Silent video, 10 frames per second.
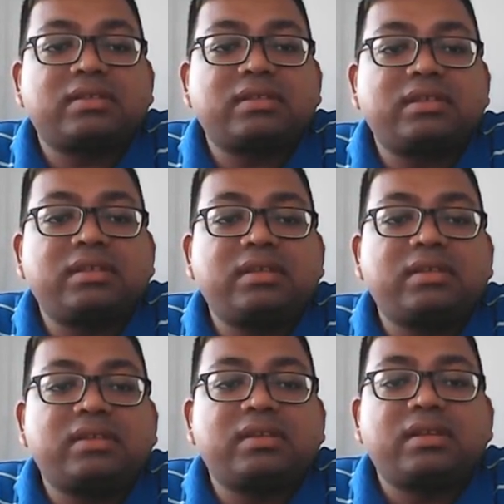T,
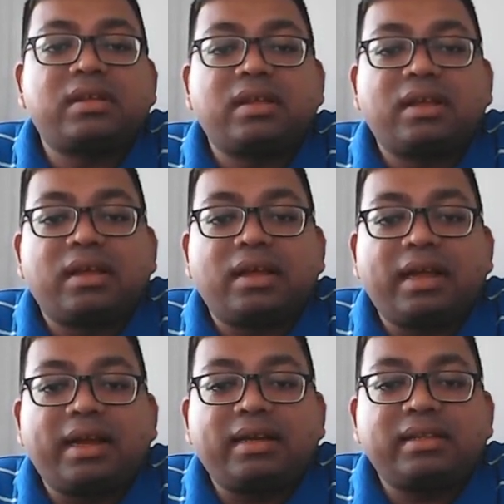
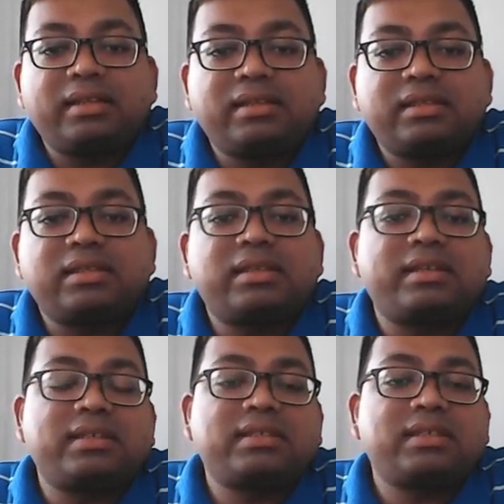and this is,
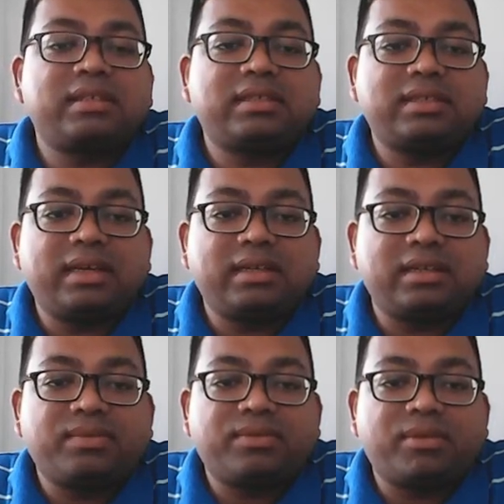let us say, the
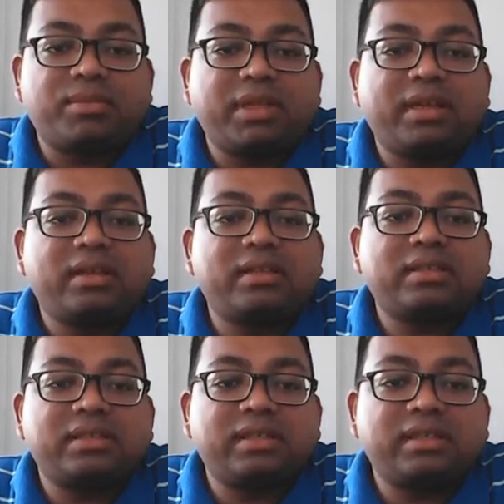center. From there
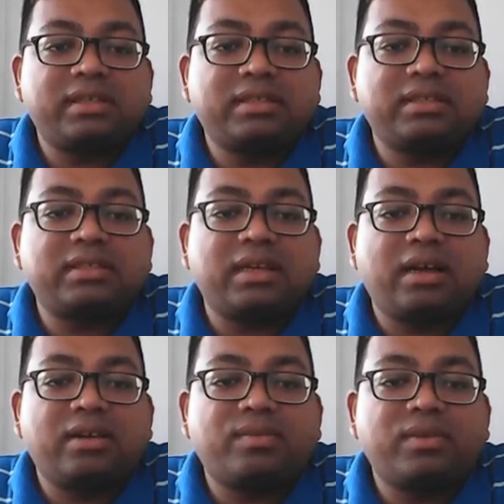this radius is
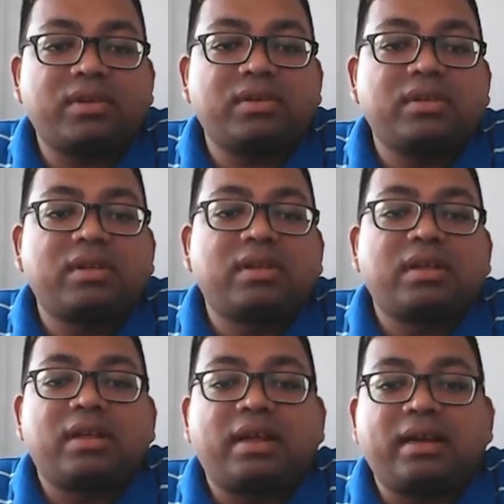R1,
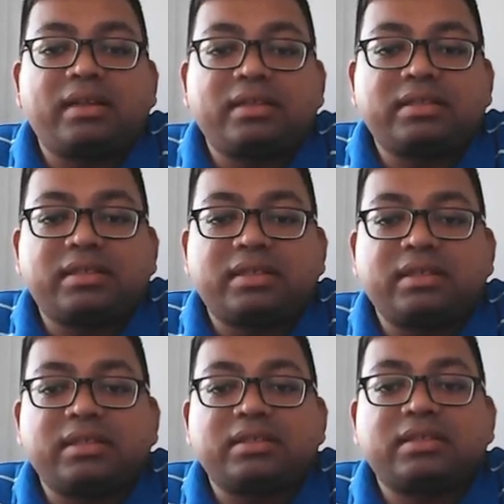and this
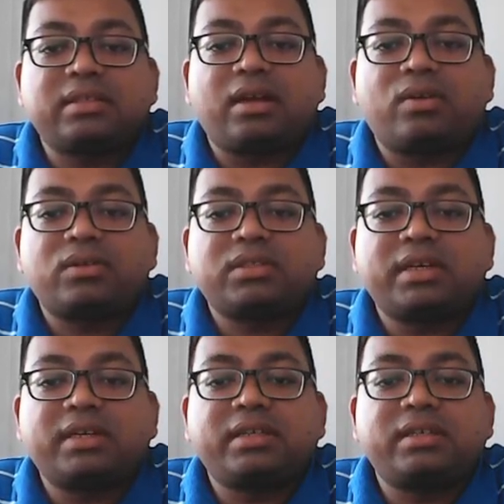radius,
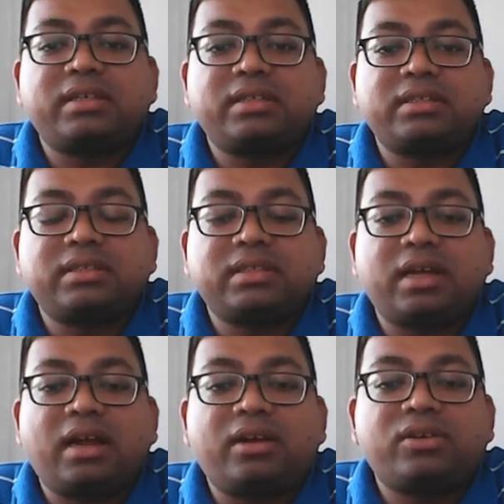outside radius, is
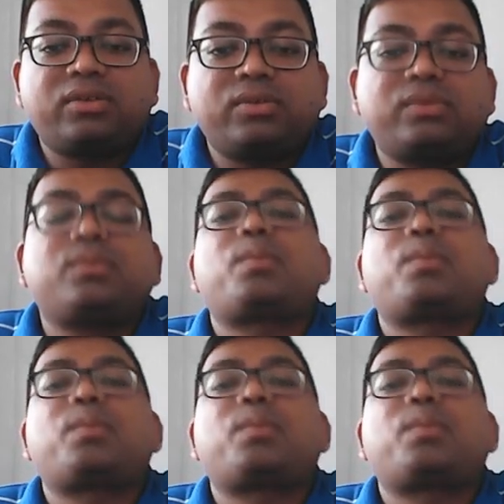R2.